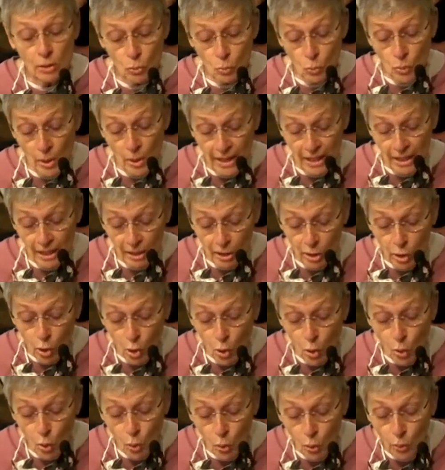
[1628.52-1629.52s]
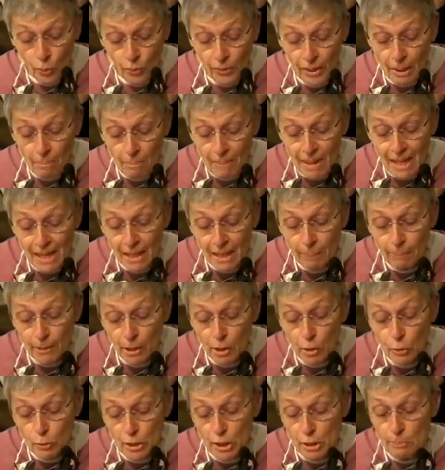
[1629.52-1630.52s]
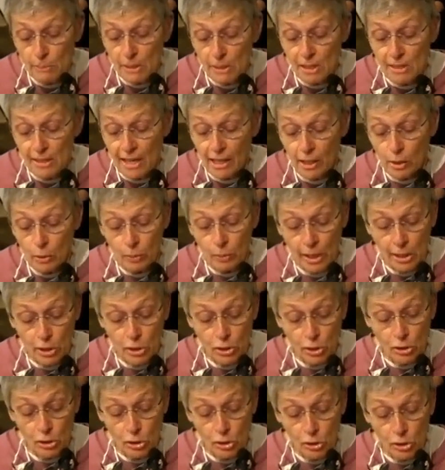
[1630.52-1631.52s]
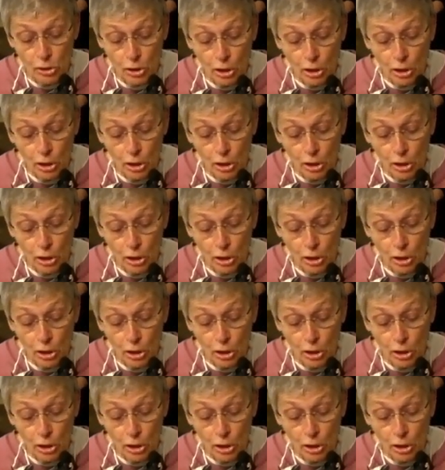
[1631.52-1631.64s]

and red and gold that made up the Christmas decorations